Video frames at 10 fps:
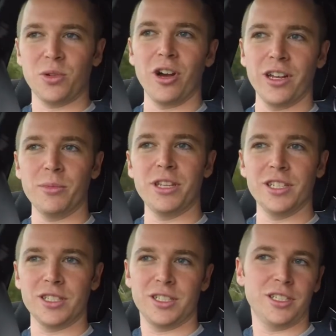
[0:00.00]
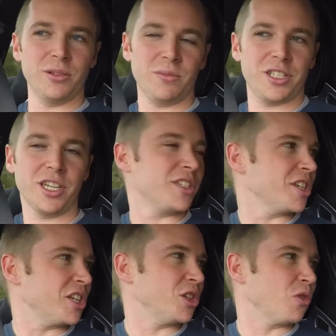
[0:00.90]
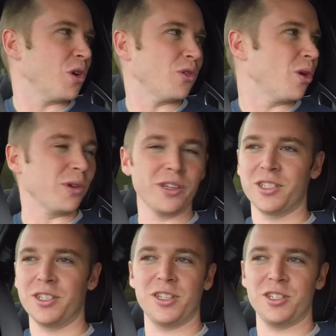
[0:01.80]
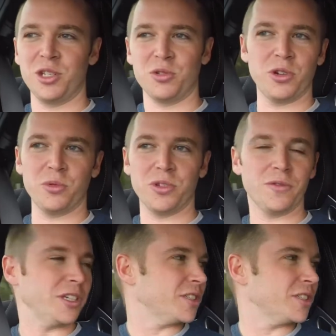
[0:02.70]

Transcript: right. I mean, this a C sixty-three would not be a C sixty-three with a V